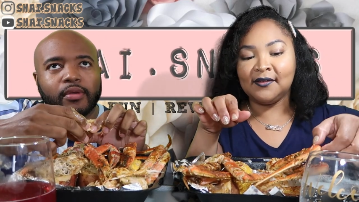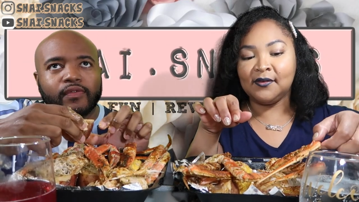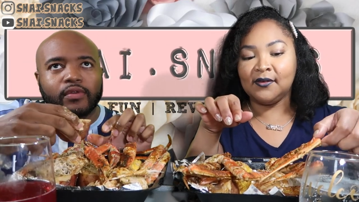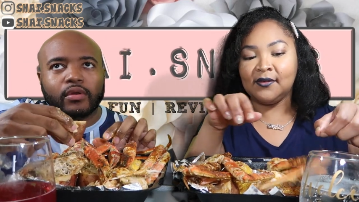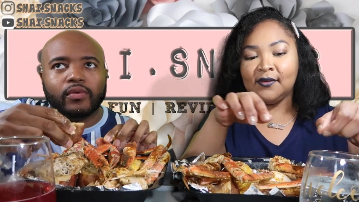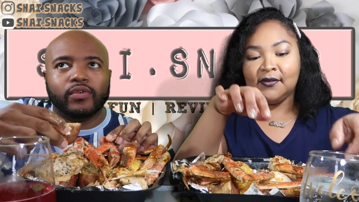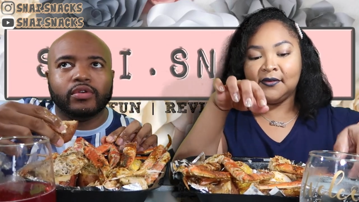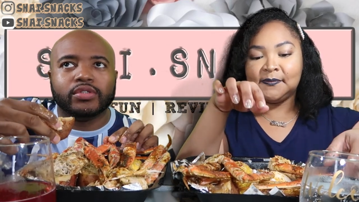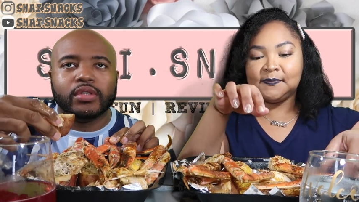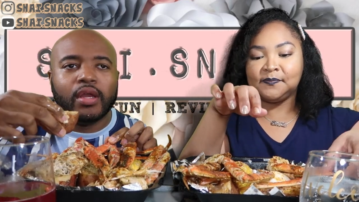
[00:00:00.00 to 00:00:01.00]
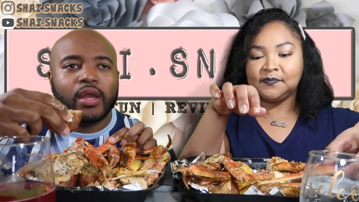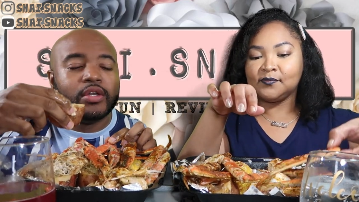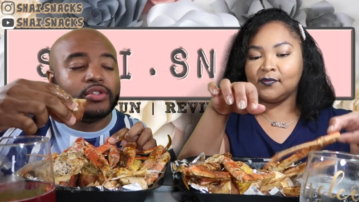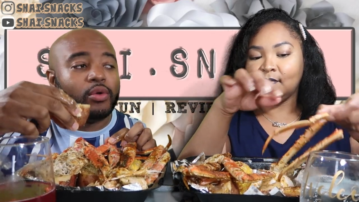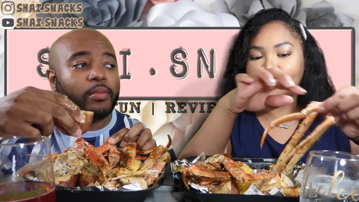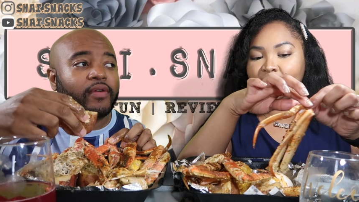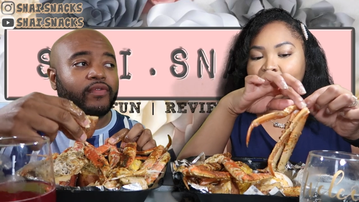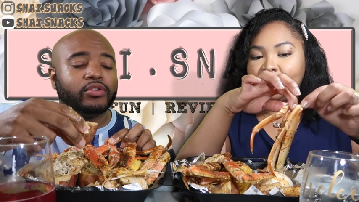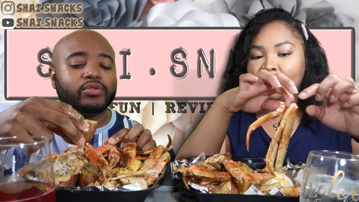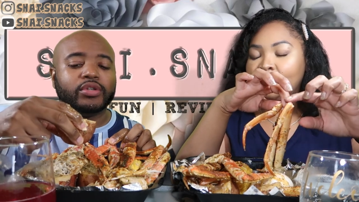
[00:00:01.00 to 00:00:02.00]
Speaker 1: me feel? First, so my
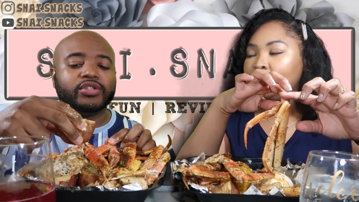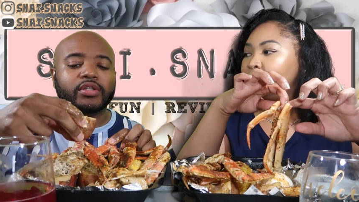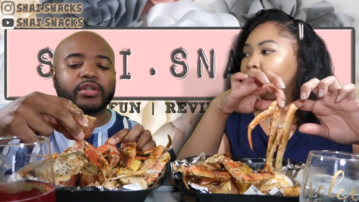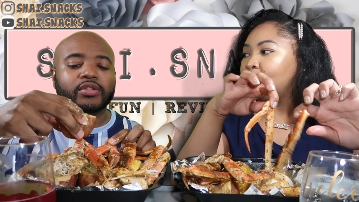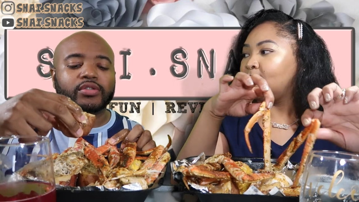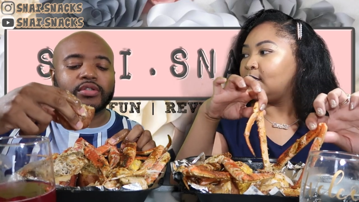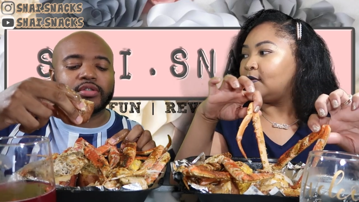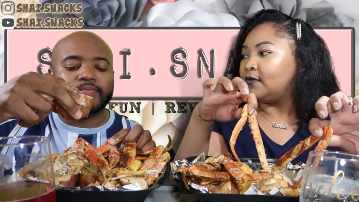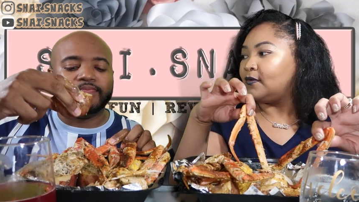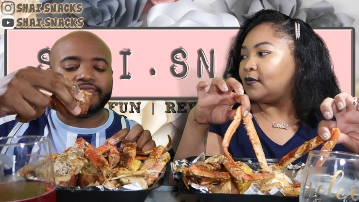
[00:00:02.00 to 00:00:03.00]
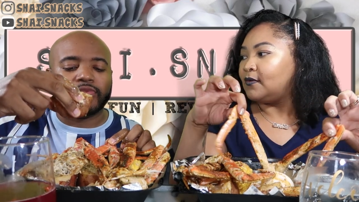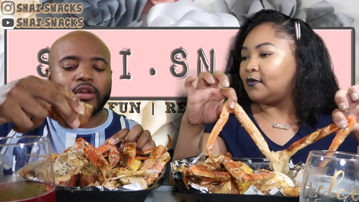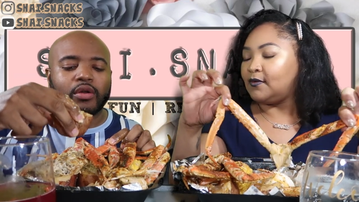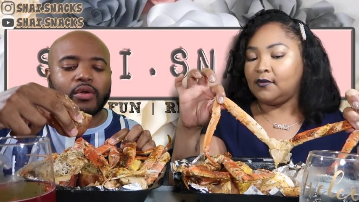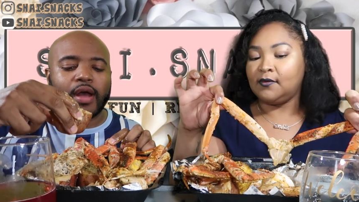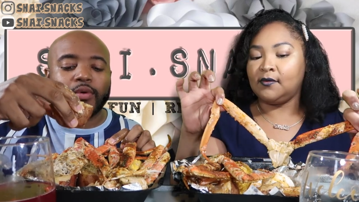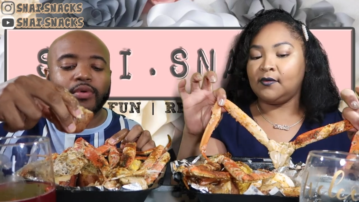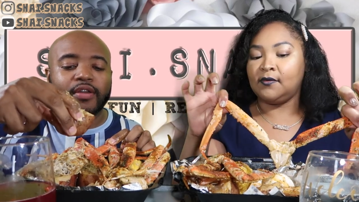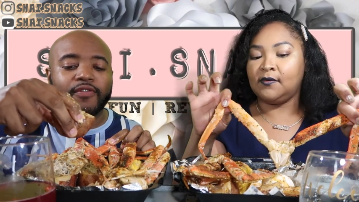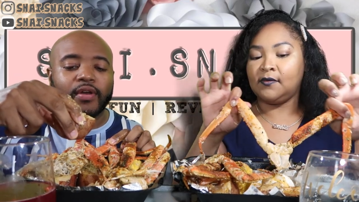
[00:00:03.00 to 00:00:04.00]
first question is, you know, I
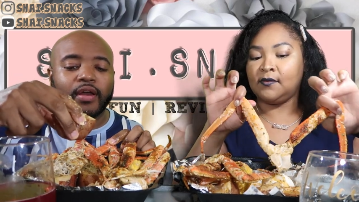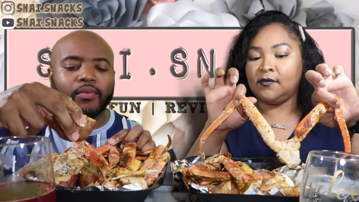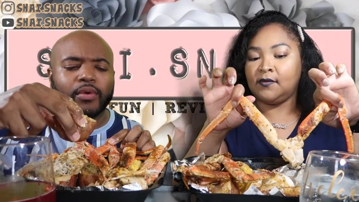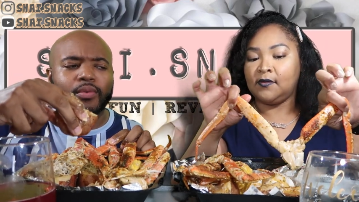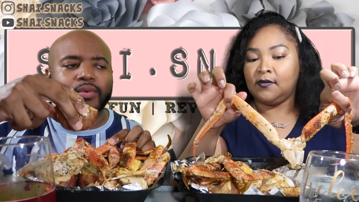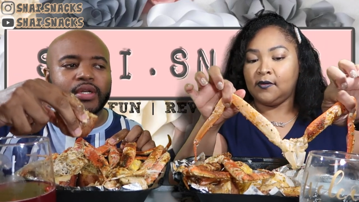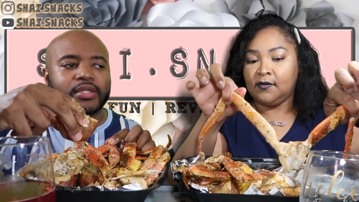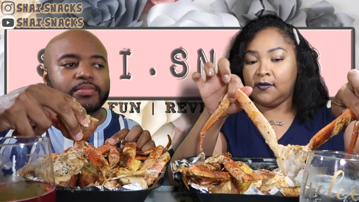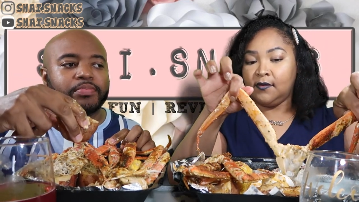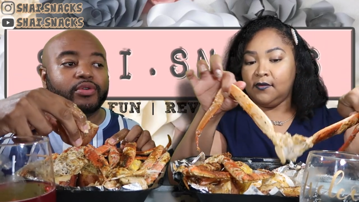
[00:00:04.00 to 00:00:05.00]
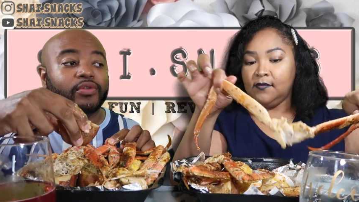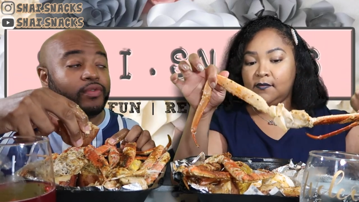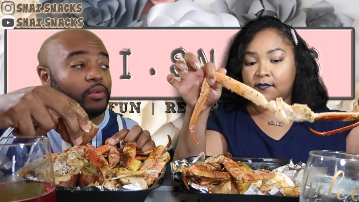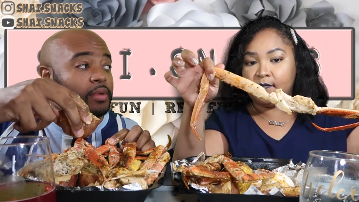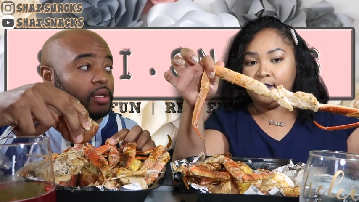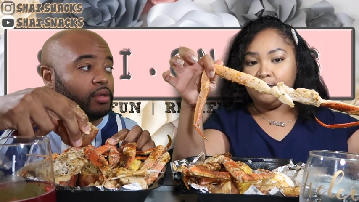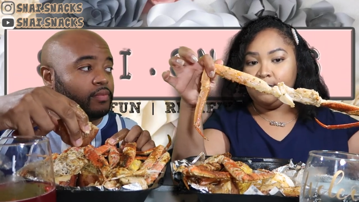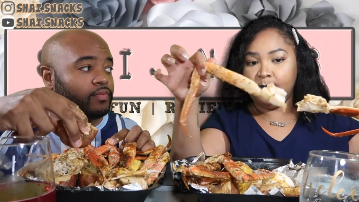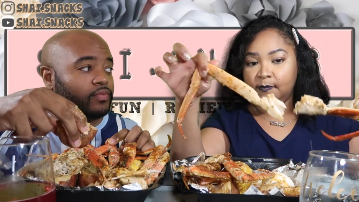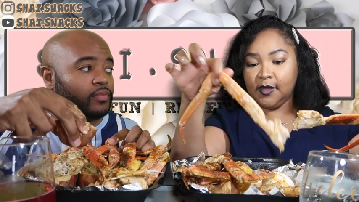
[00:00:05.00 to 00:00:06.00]
would define well, what does beautiful
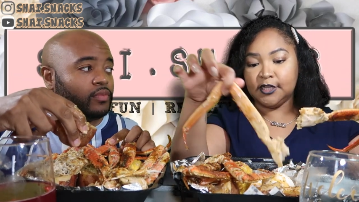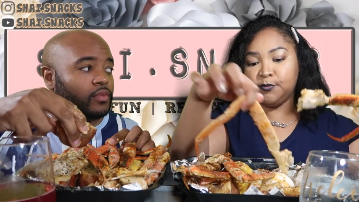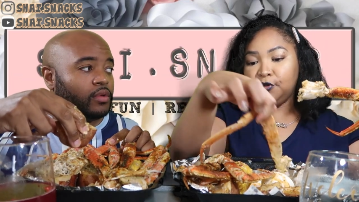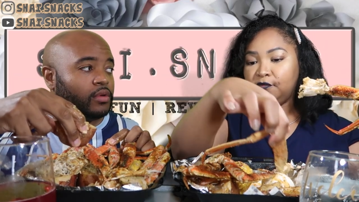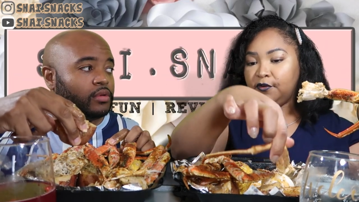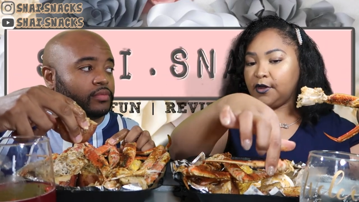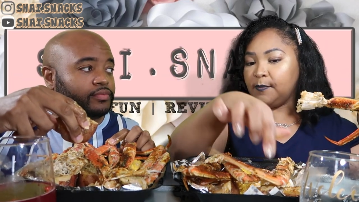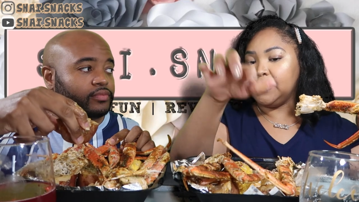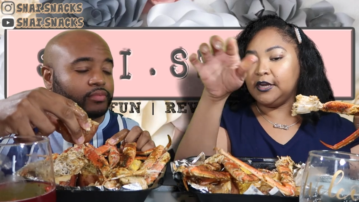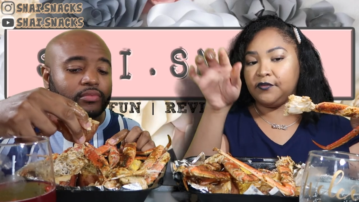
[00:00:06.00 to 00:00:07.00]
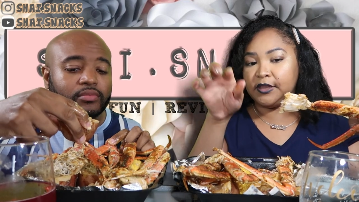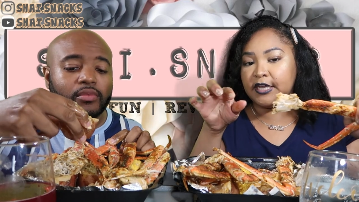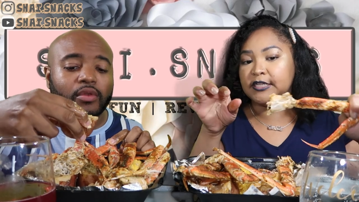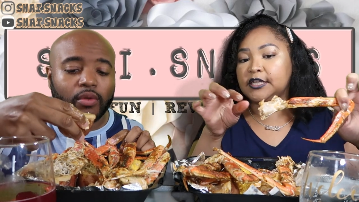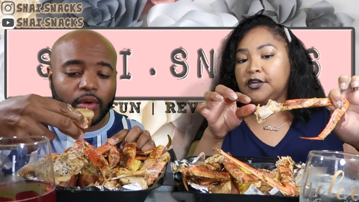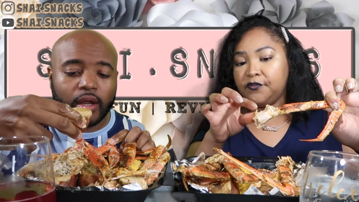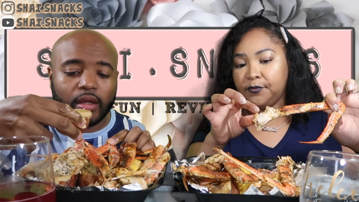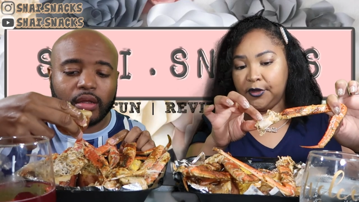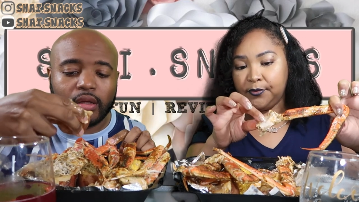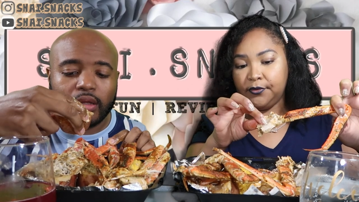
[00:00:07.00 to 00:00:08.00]
mean?
Speaker 2: Because beautiful could be different things to right.
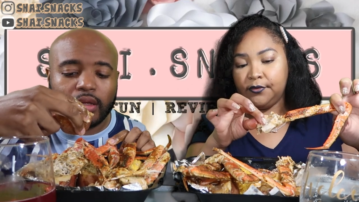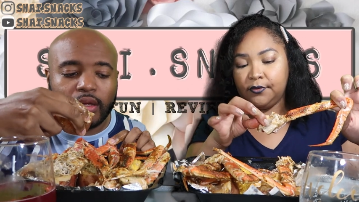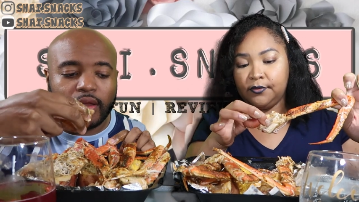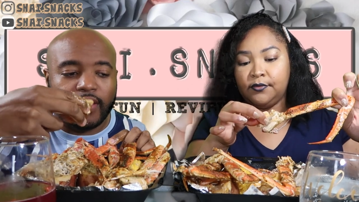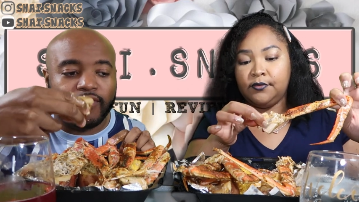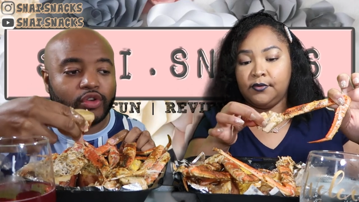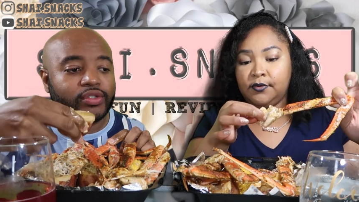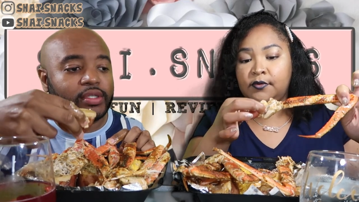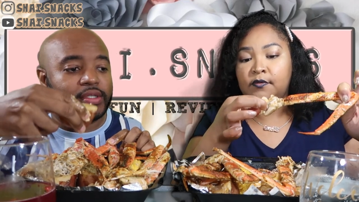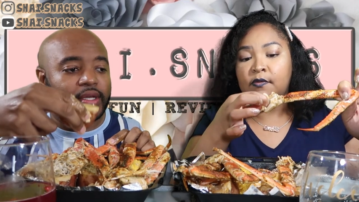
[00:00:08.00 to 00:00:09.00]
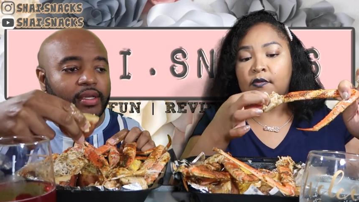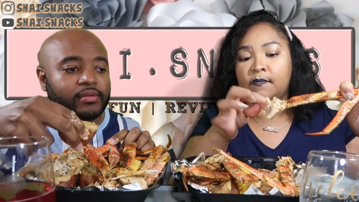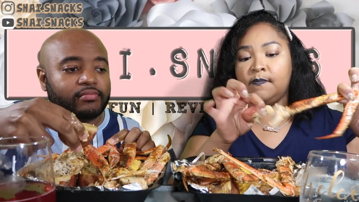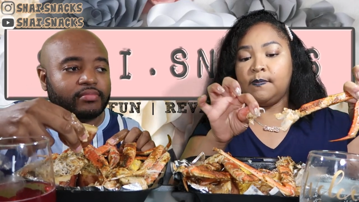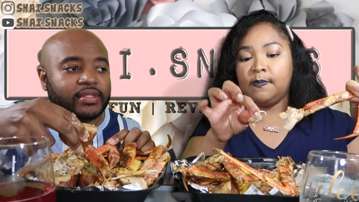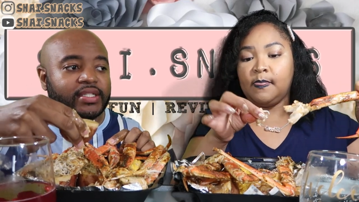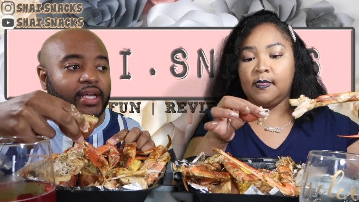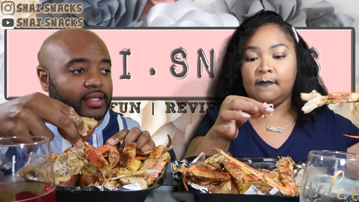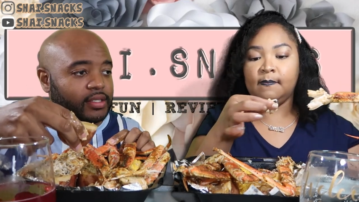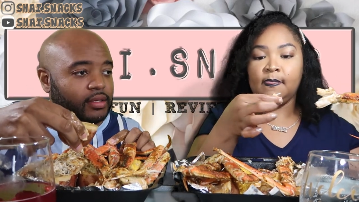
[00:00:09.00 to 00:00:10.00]
different people.
Speaker 1: And versus like
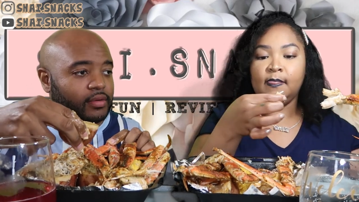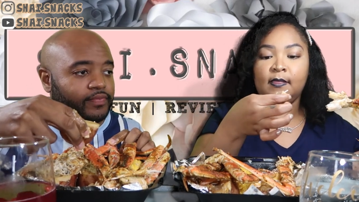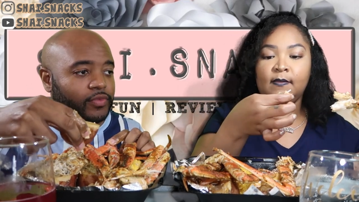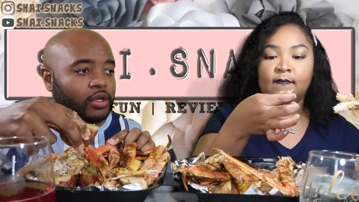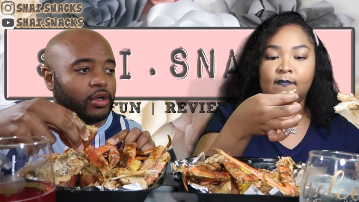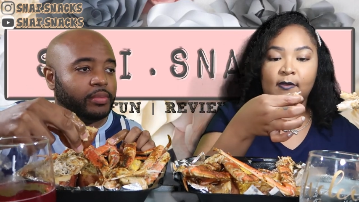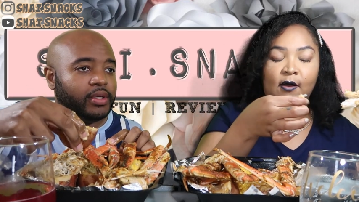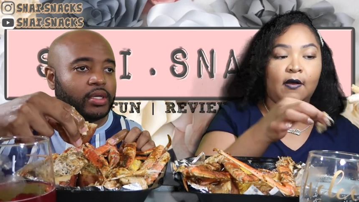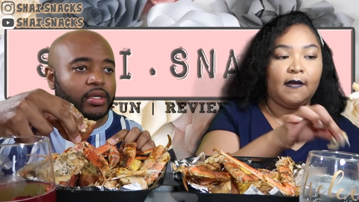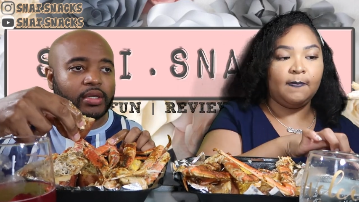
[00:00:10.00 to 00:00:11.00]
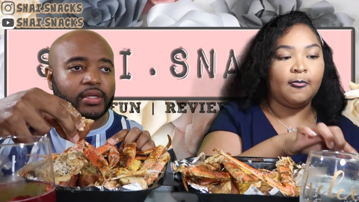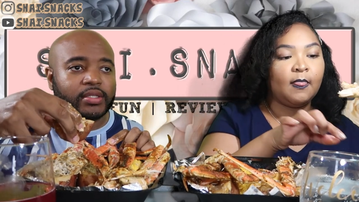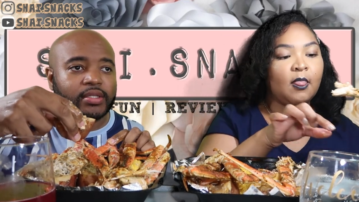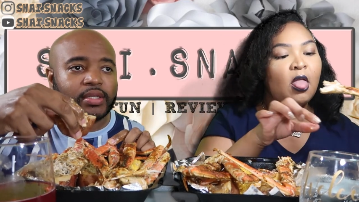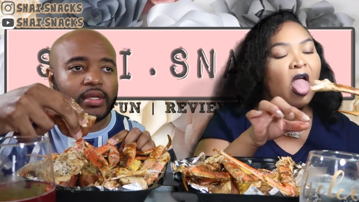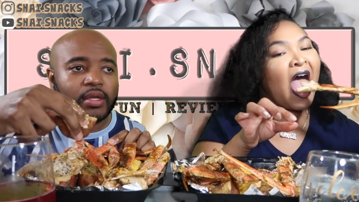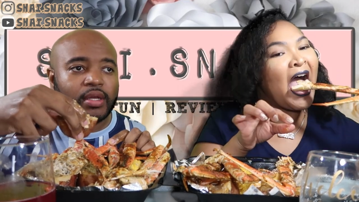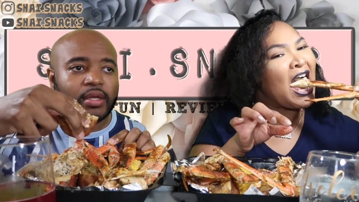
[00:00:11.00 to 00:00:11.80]
sexy, you know, because okay.